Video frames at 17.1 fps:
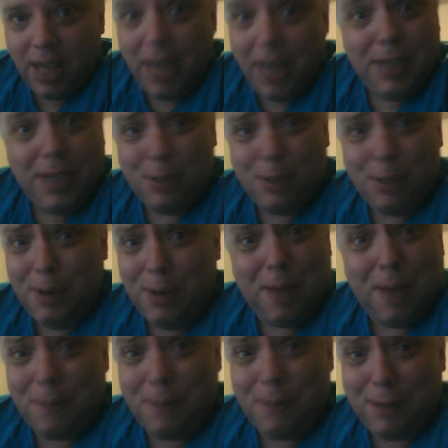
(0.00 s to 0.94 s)
I don't
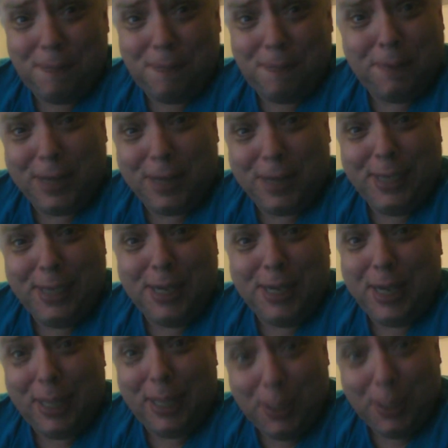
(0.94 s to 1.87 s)
have a
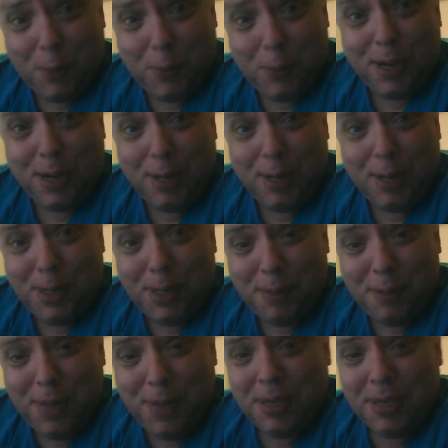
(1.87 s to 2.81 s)
fucking clue what I'm
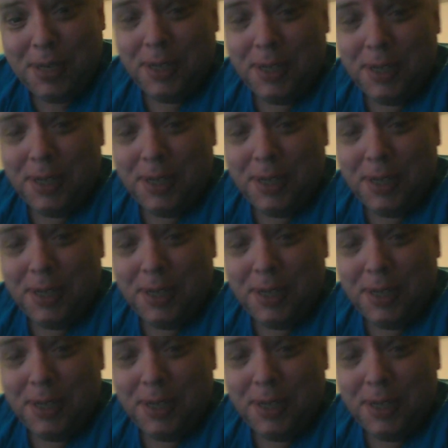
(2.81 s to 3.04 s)
doing.